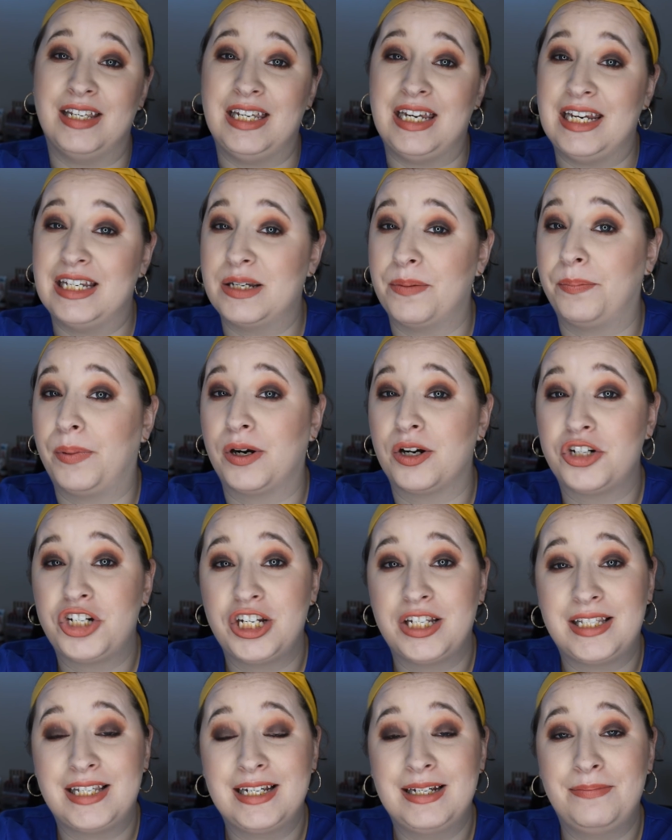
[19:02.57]
the need to
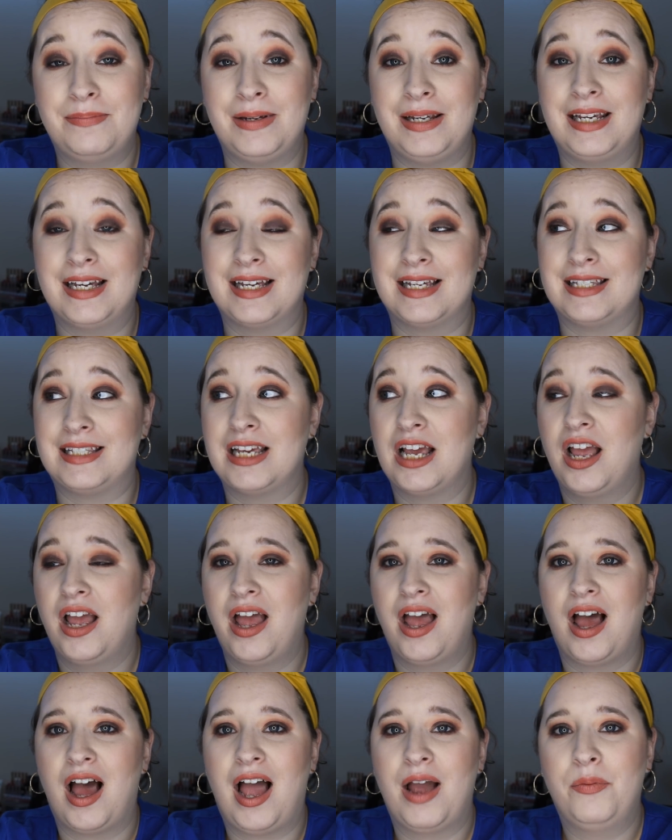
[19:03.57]
purchase it, because
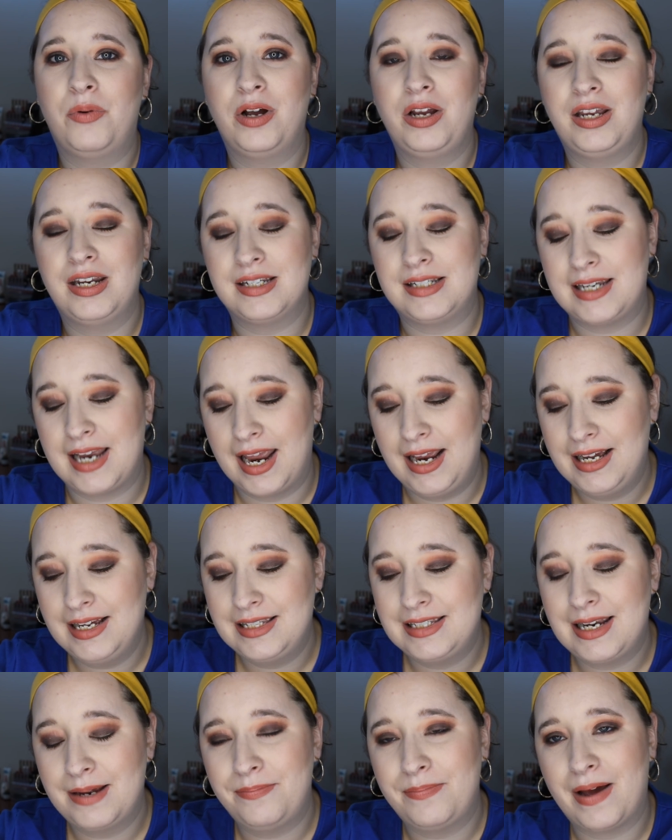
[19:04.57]
I want you to take
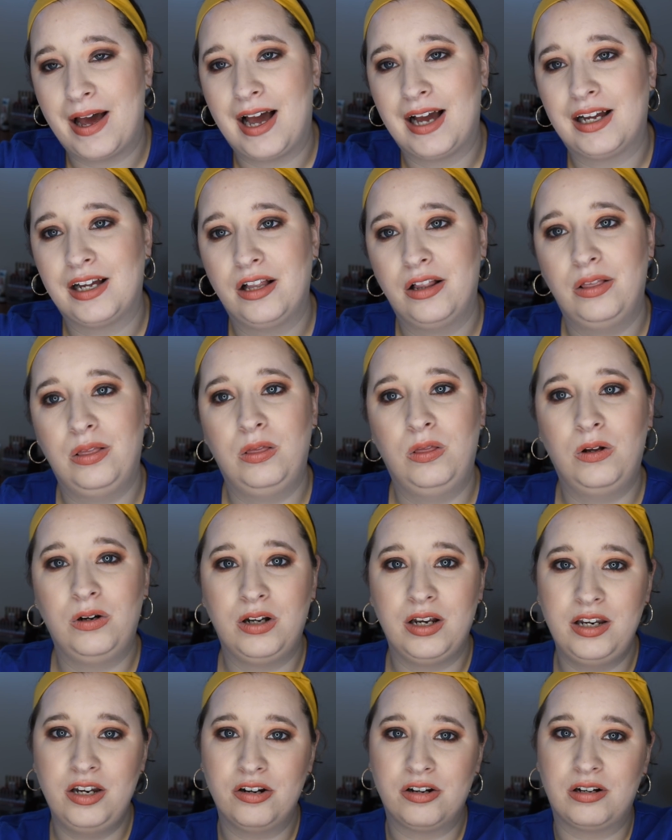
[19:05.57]
a step back,
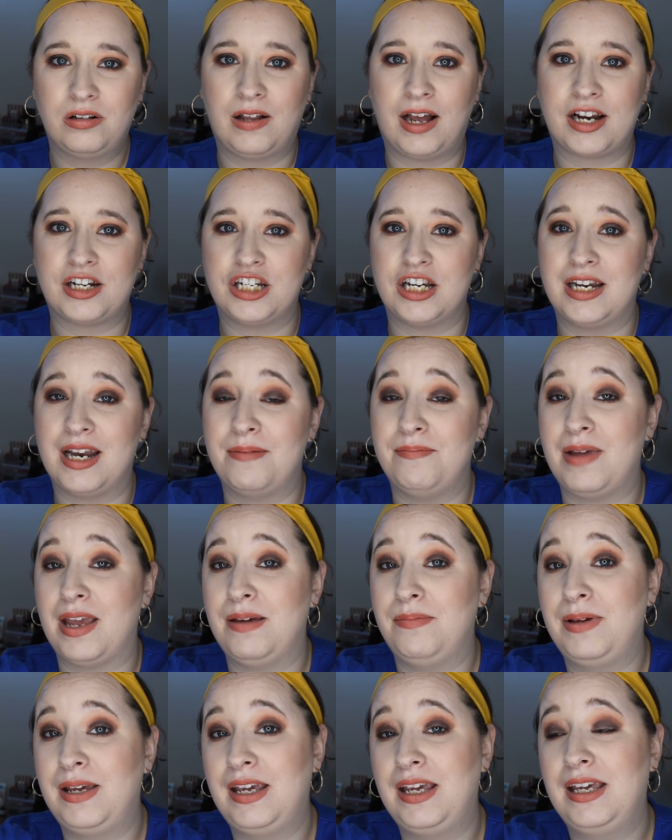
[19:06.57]
look in your collection, and
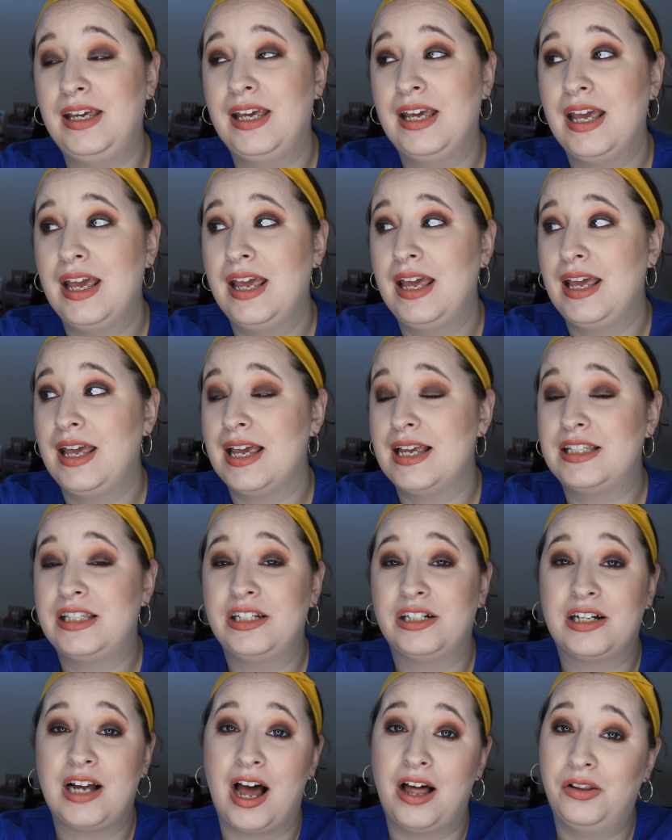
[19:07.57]
maybe is
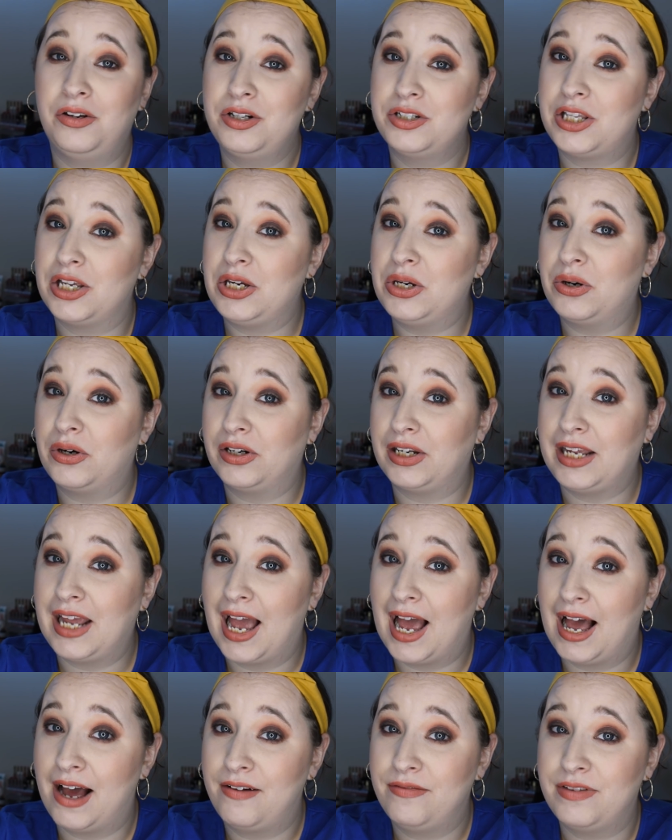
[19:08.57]
there colors that you already
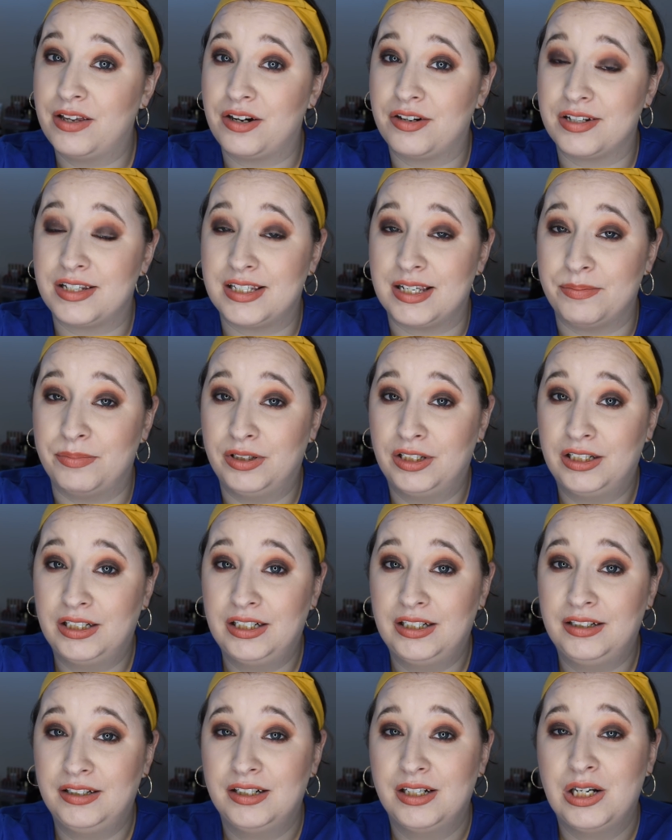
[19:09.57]
have that are
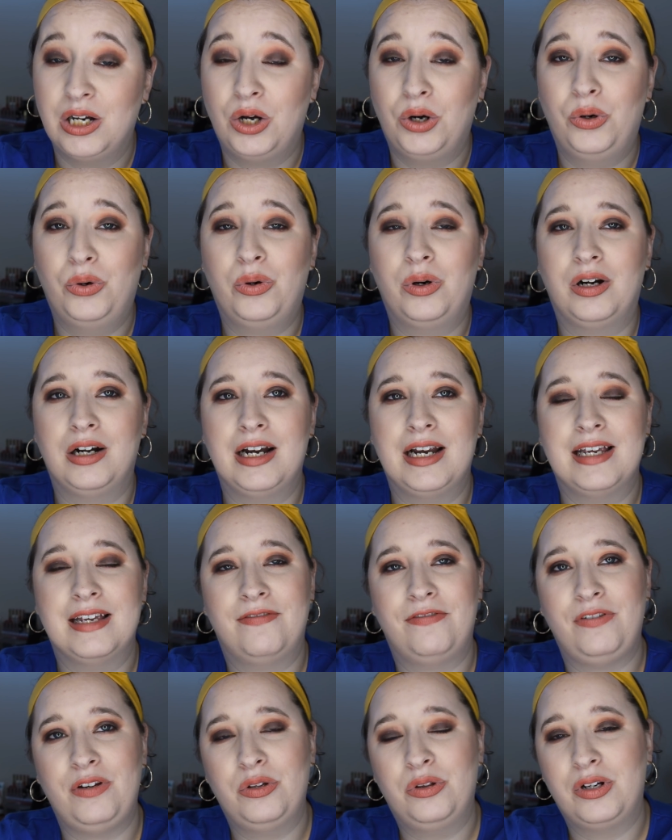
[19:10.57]
similar? Or
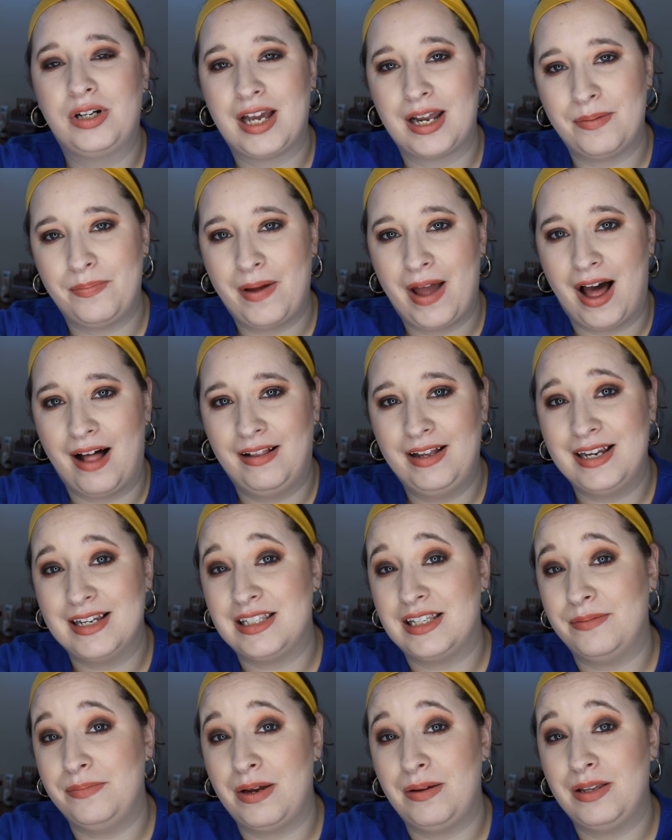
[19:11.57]
if you look at a palette,
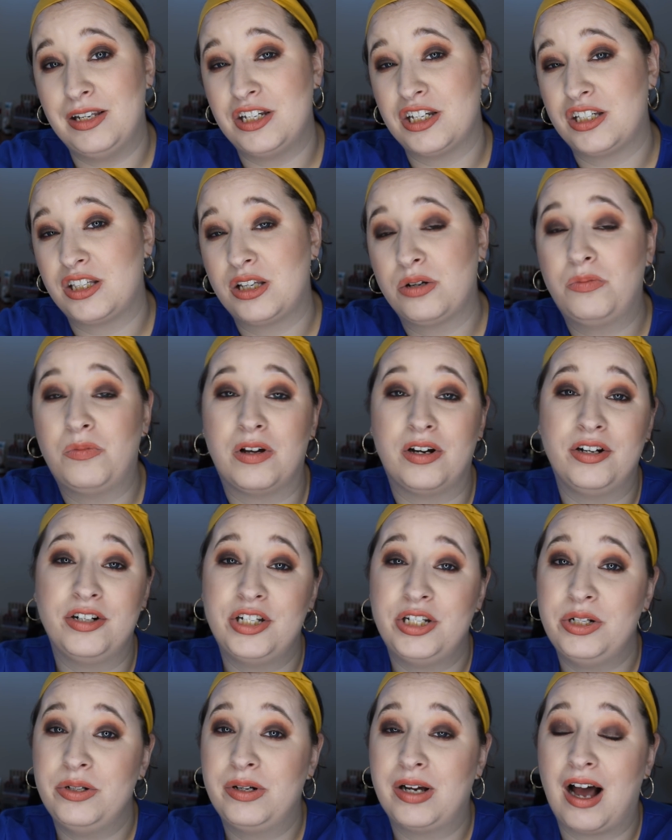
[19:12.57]
is there maybe just the 1 or
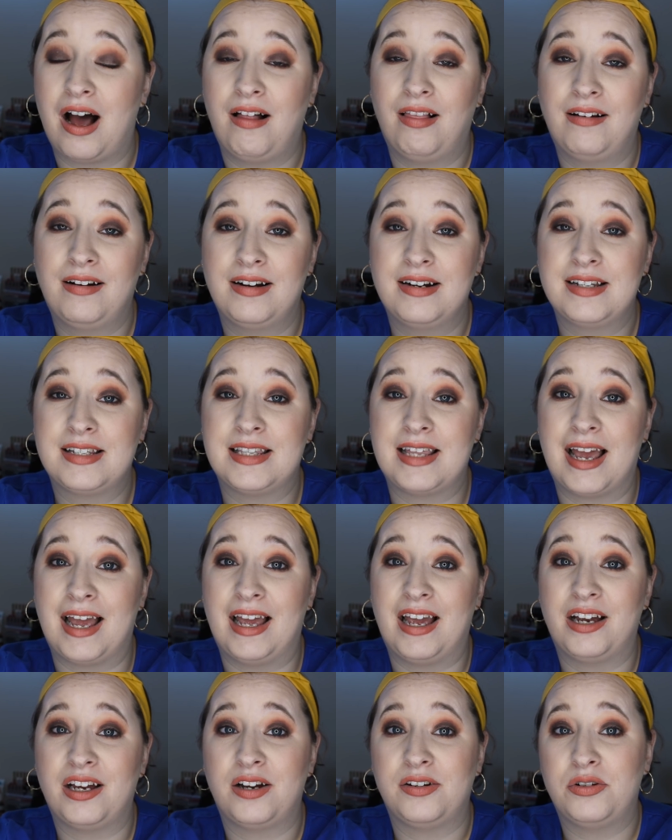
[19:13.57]
2 colors
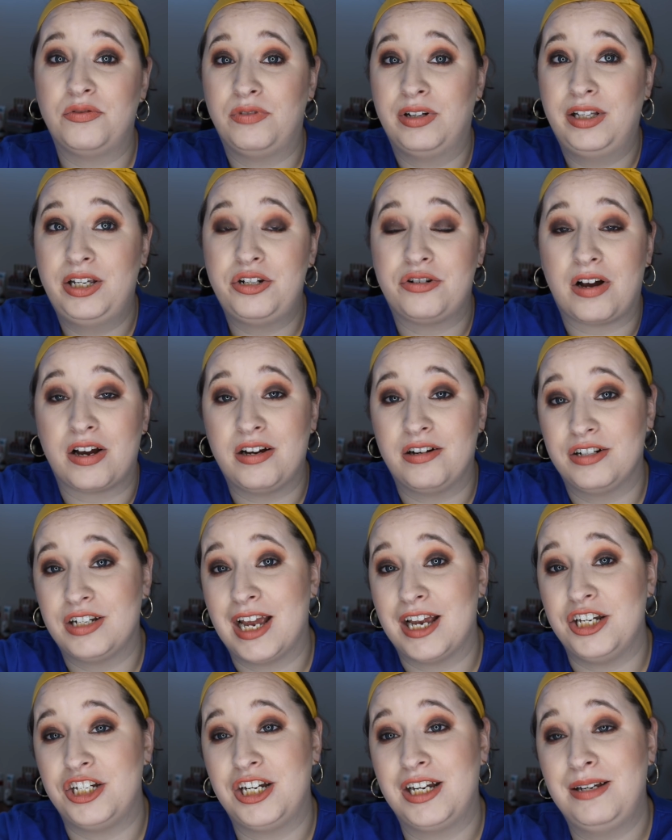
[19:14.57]
that really draw your
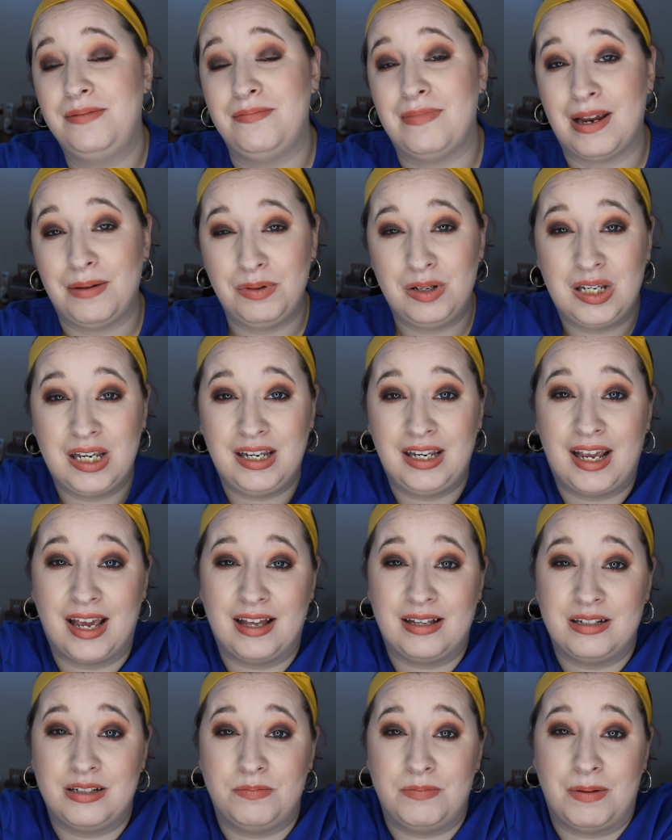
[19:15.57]
attention? Maybe you can
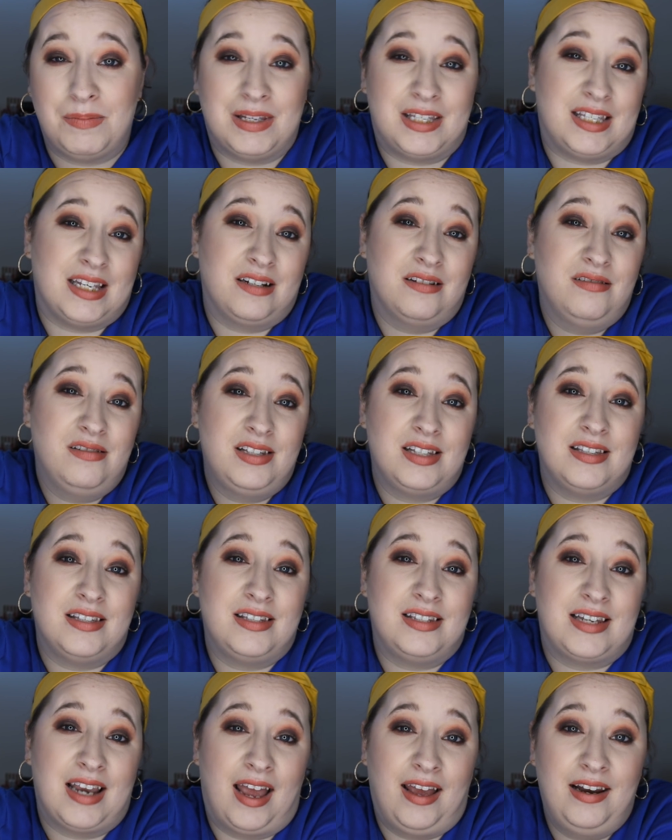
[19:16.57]
get maybe singles
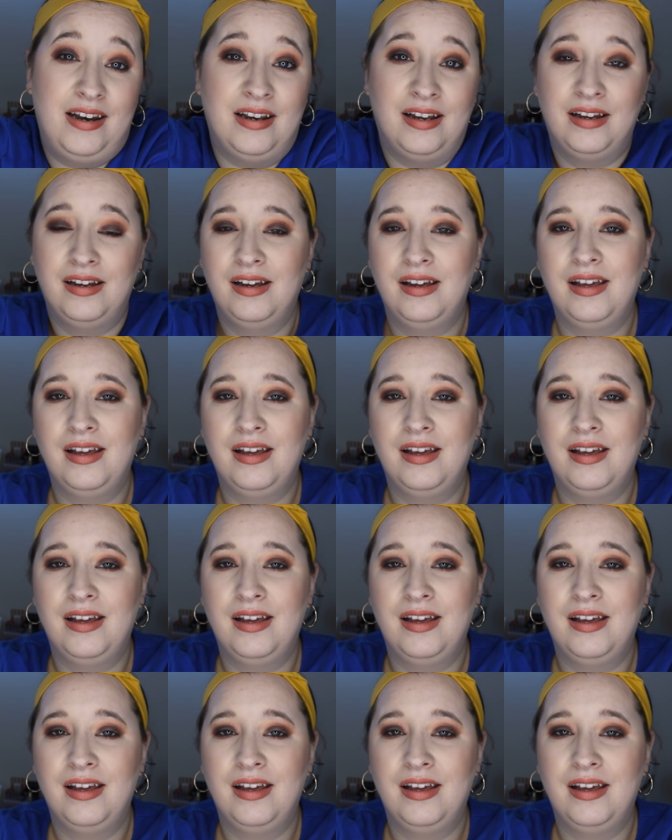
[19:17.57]
instead.